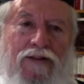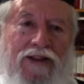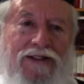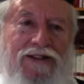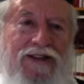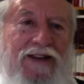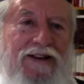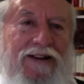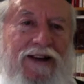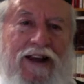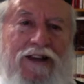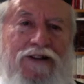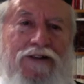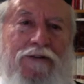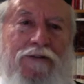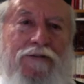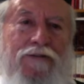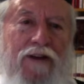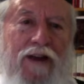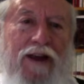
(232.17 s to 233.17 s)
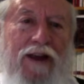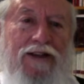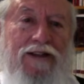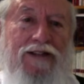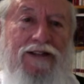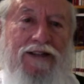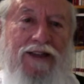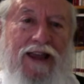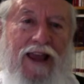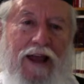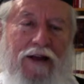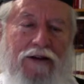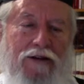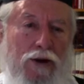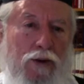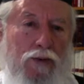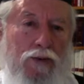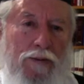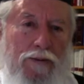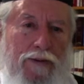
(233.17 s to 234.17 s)
They said, In your face, and they
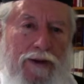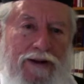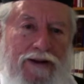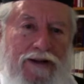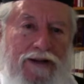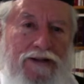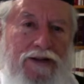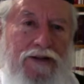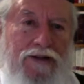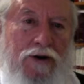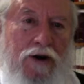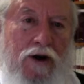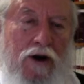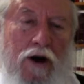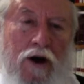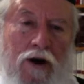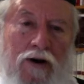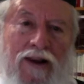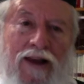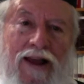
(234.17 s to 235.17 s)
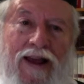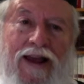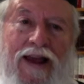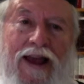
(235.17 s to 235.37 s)
had no repentance in their heart,